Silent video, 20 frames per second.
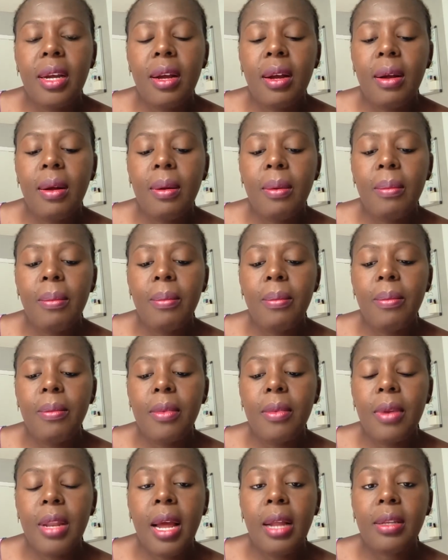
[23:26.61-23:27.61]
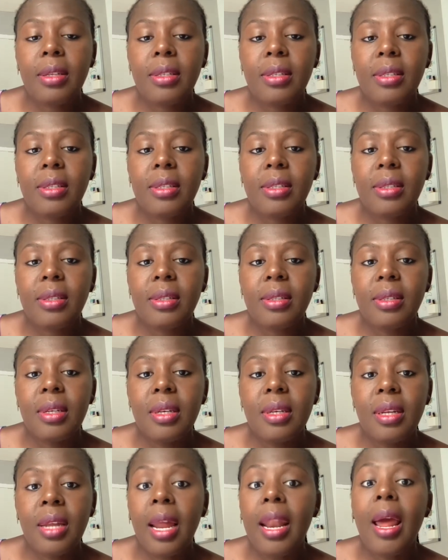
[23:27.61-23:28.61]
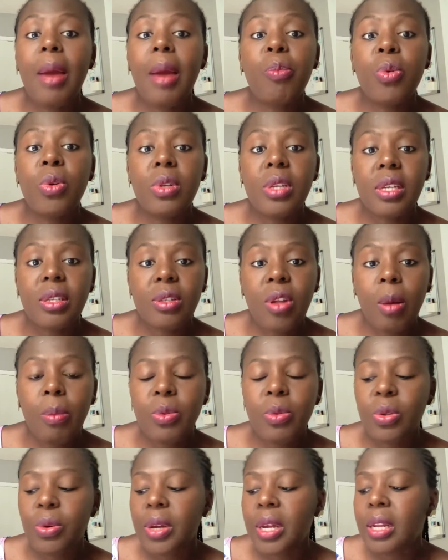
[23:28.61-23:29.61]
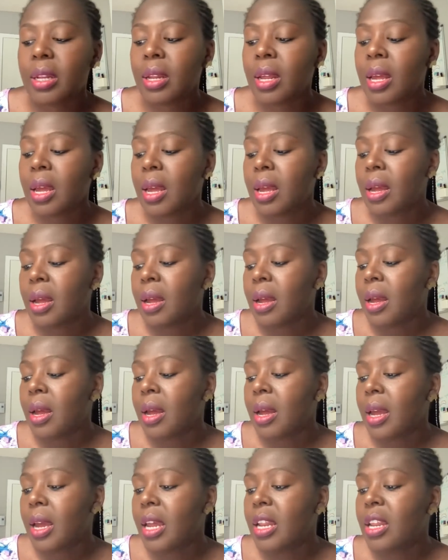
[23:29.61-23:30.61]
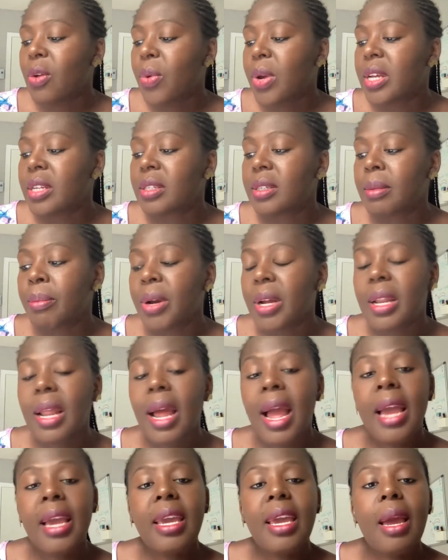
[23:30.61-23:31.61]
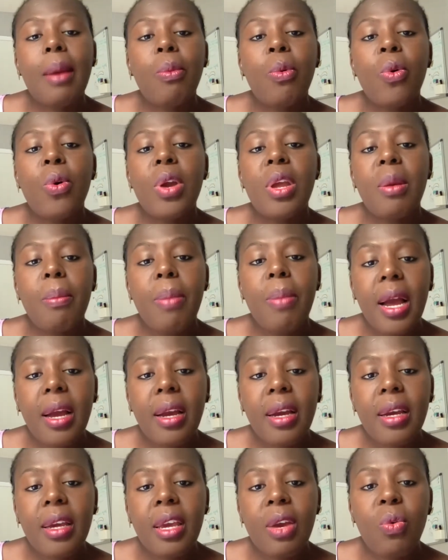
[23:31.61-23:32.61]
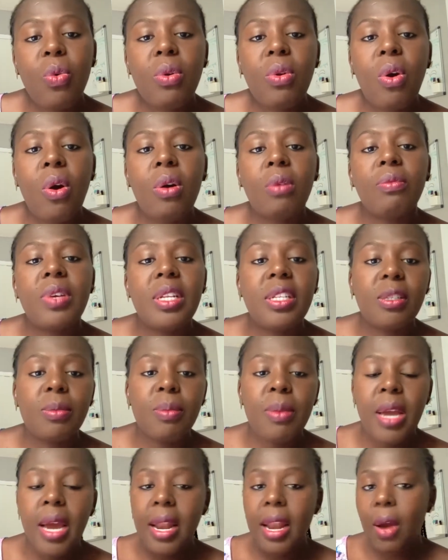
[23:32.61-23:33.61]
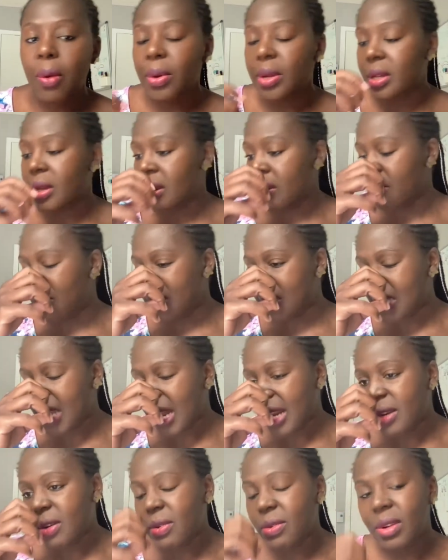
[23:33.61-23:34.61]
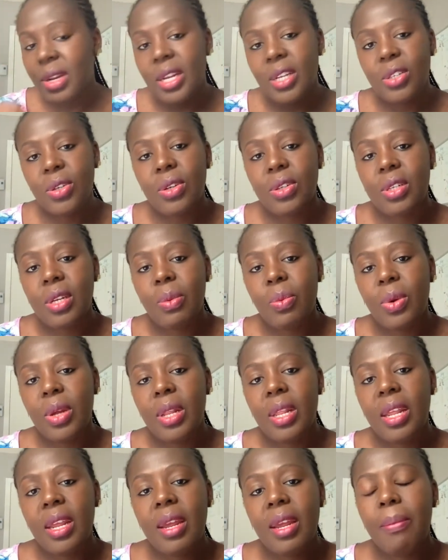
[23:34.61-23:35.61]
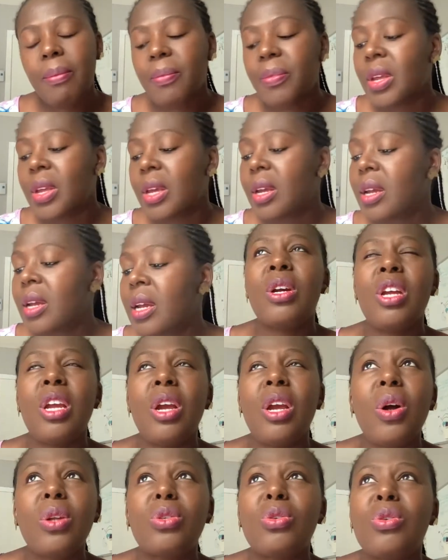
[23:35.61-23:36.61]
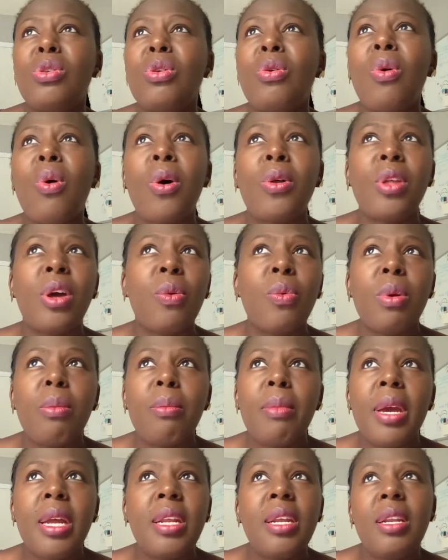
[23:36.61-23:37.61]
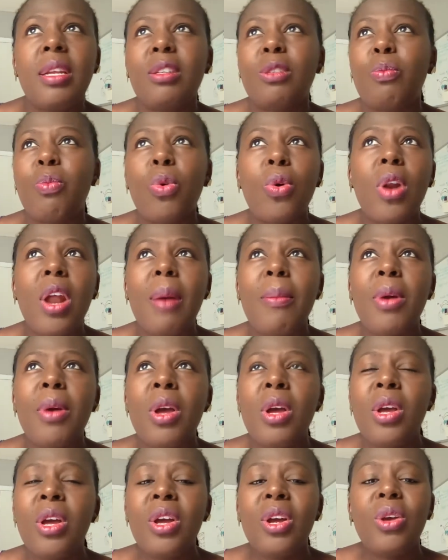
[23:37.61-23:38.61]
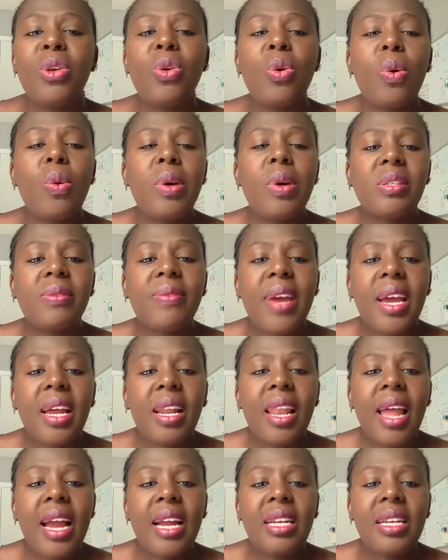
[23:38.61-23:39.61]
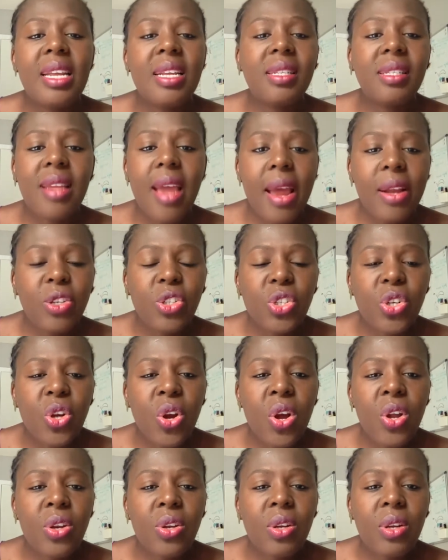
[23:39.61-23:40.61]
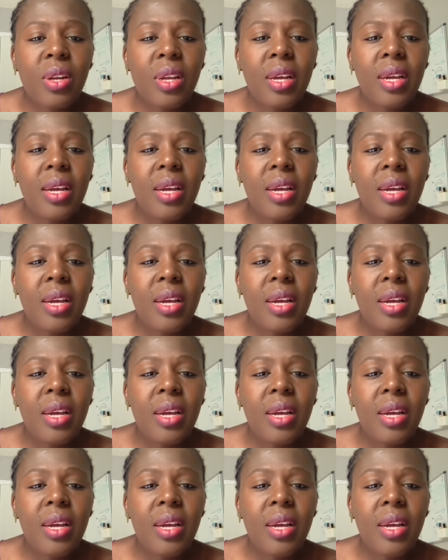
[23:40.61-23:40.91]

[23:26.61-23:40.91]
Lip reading: that I put a stop to it. Anyways, but I kept going back. He would convince me and I would restart the relationship with him. He got to know other women in his program. You always felt like this tension